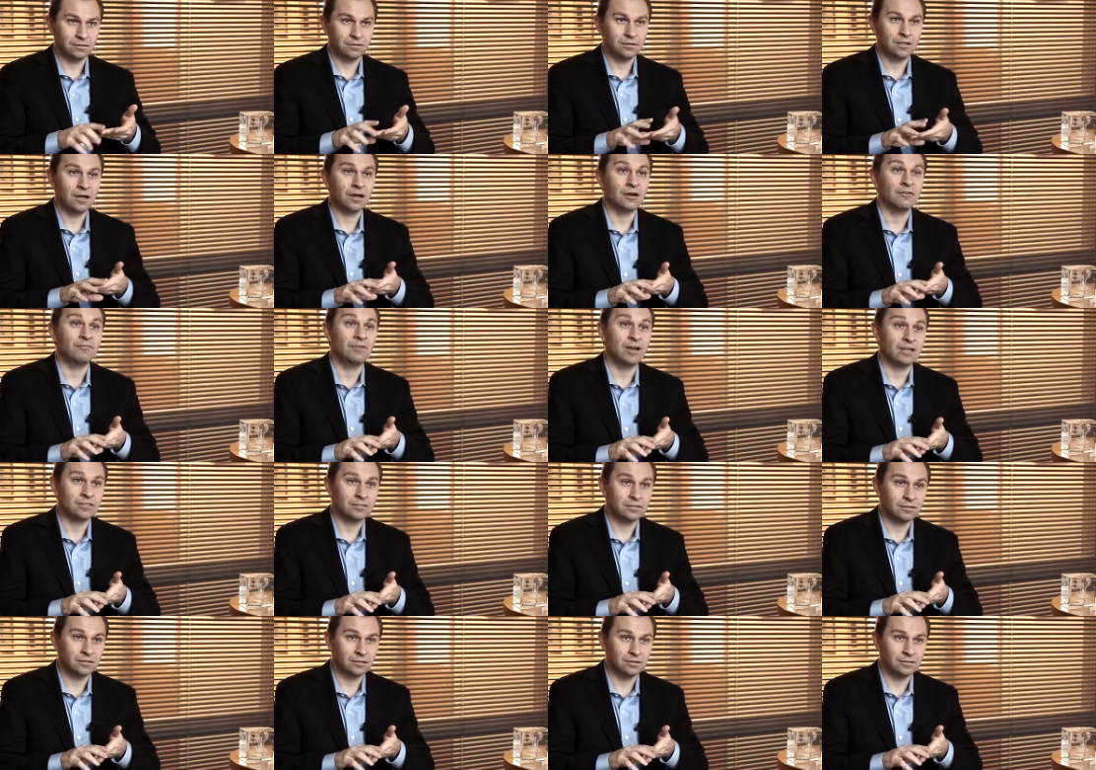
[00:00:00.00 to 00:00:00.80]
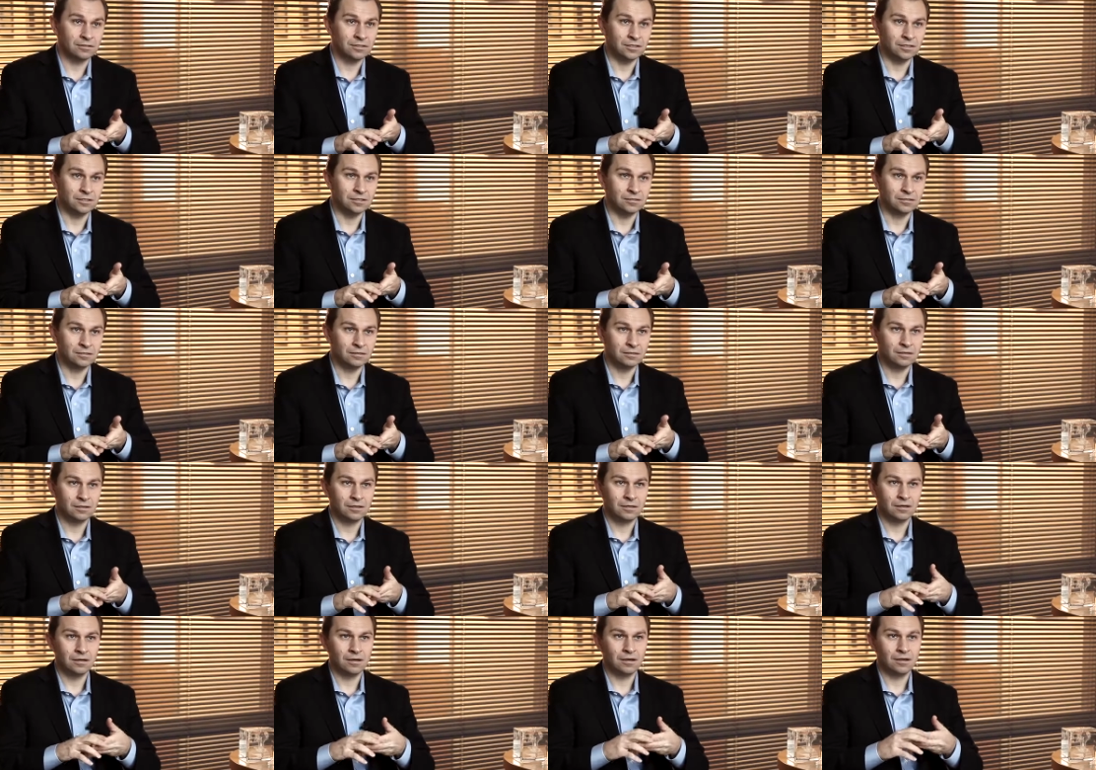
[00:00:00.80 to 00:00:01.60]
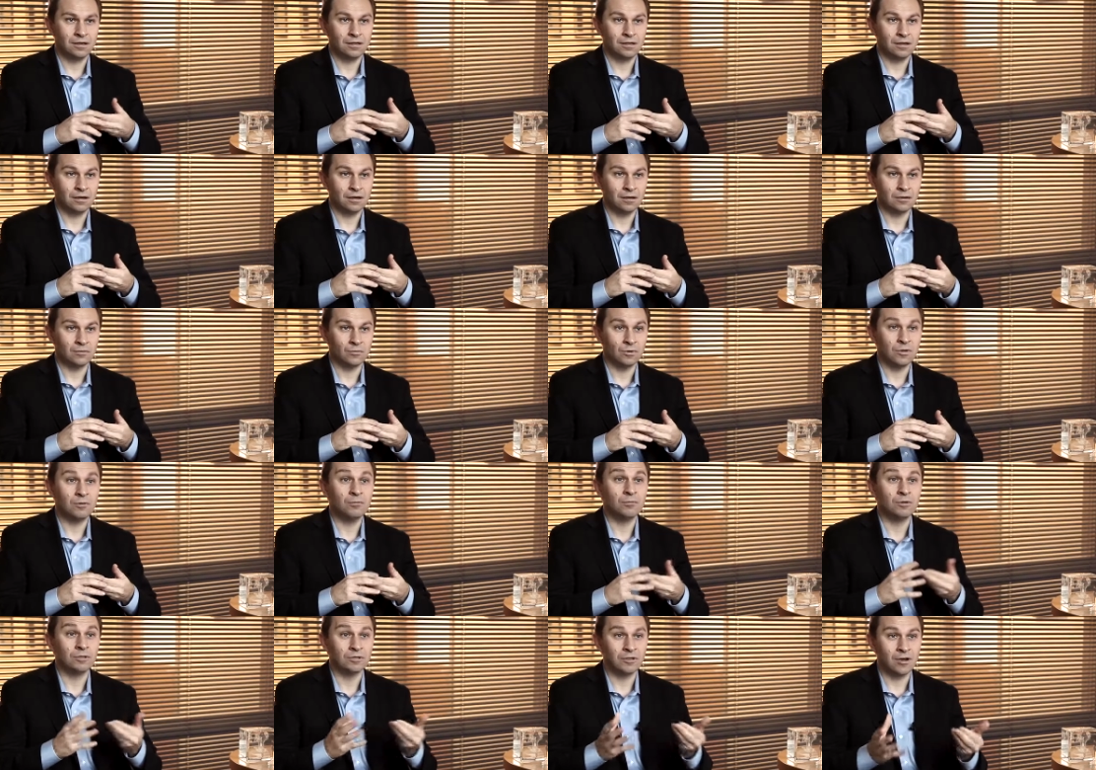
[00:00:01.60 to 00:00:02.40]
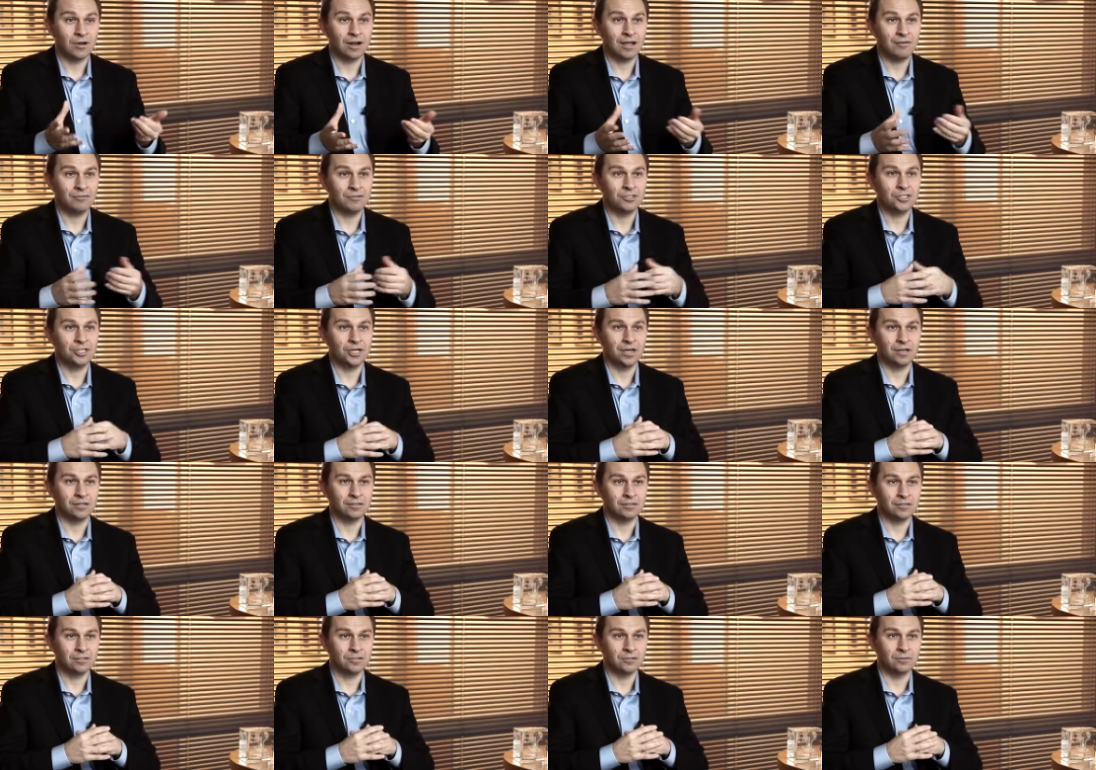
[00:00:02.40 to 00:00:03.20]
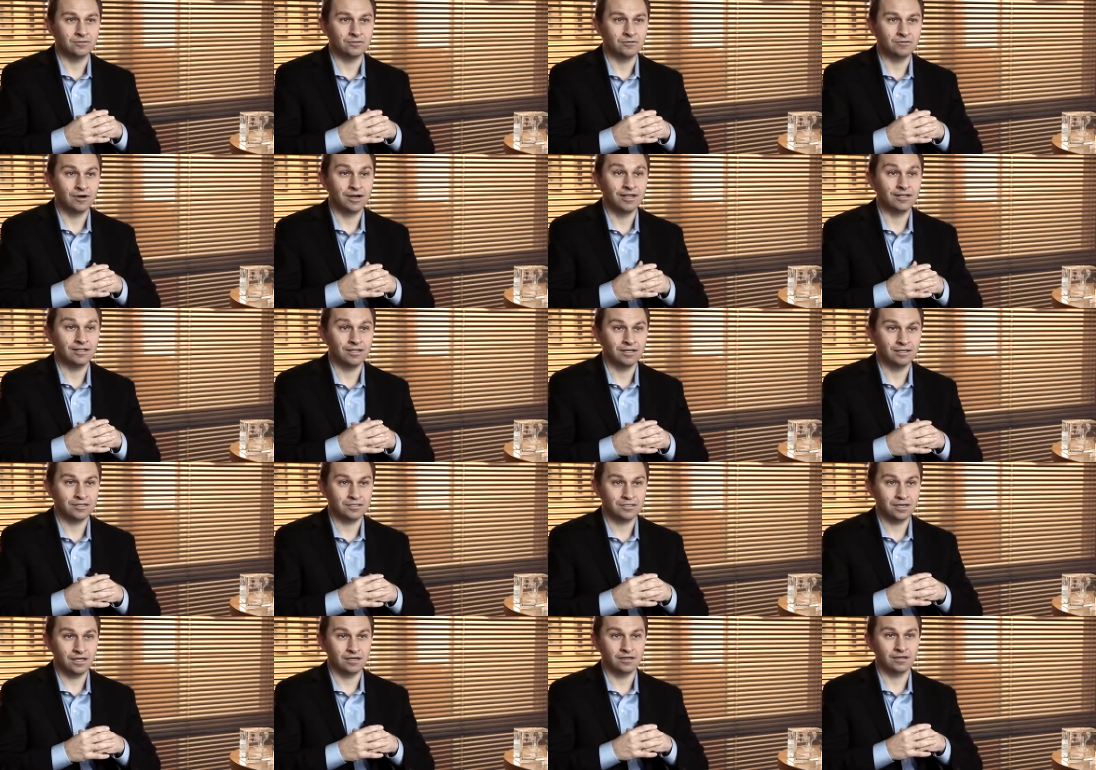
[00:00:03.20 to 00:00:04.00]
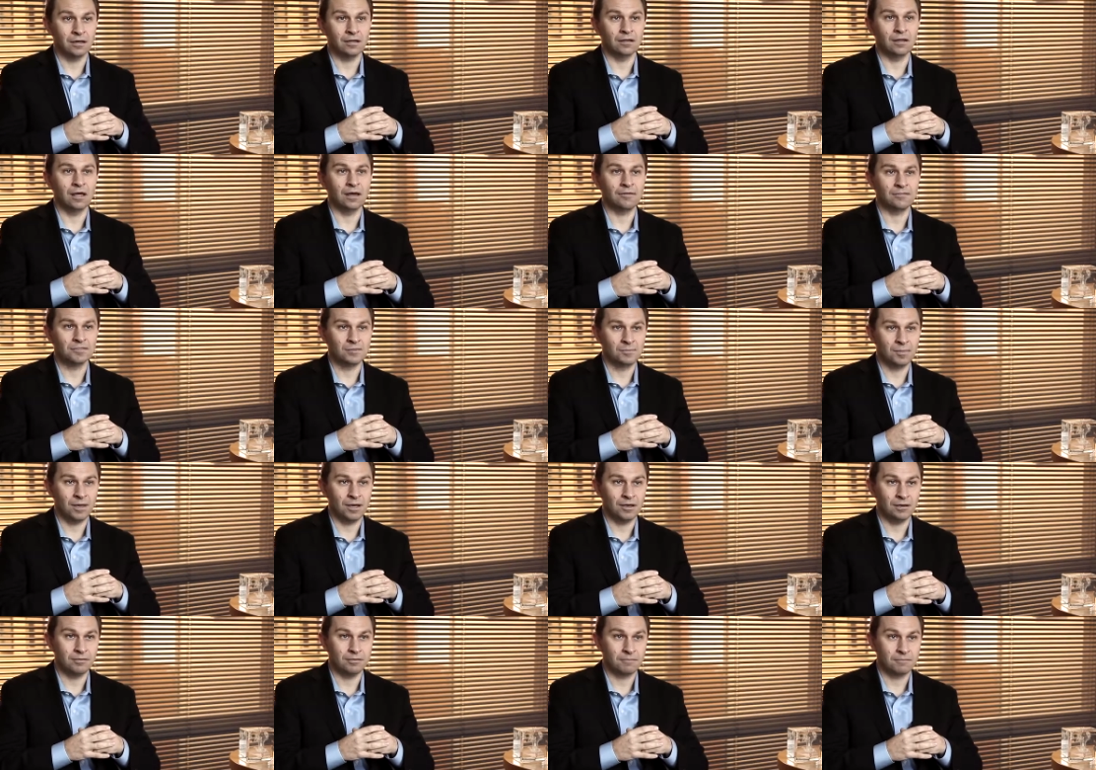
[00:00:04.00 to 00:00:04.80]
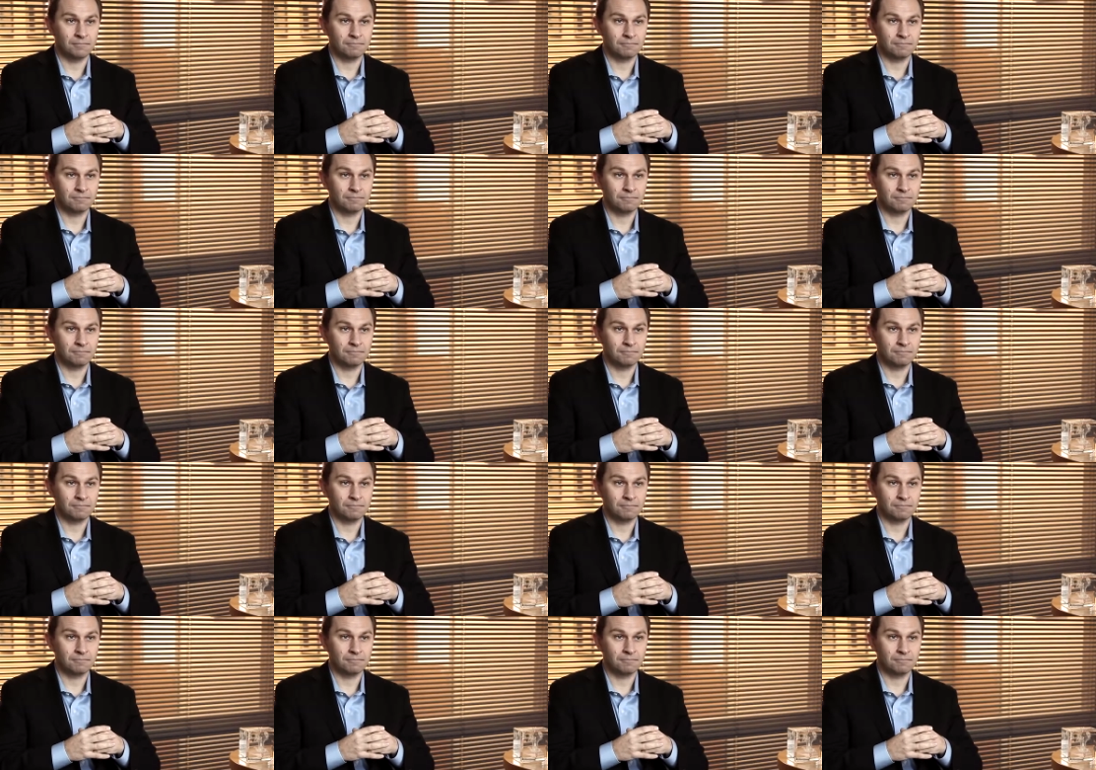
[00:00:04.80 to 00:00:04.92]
cardiovascular disease, uh, we will not have a chance to greatly extend our lifespan.